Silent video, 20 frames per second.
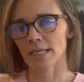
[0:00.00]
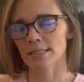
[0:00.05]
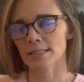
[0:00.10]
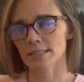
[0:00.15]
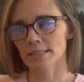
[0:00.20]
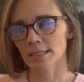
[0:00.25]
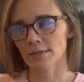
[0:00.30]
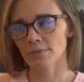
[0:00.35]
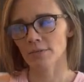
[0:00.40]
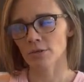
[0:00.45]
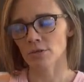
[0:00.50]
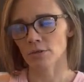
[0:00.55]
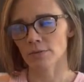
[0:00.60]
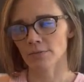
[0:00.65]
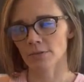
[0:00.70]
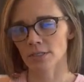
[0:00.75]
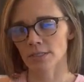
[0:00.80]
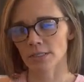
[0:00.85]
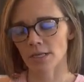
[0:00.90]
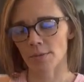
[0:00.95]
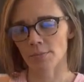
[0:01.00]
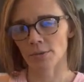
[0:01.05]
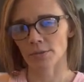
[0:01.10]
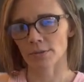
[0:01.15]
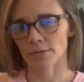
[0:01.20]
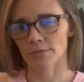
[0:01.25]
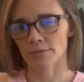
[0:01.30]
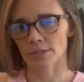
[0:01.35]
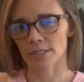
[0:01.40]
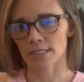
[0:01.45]
it's difficult for a couple
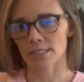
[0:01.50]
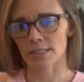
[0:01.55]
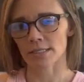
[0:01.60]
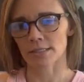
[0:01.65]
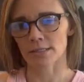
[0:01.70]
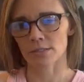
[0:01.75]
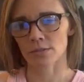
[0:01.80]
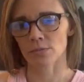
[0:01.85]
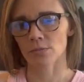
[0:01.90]
of reasons.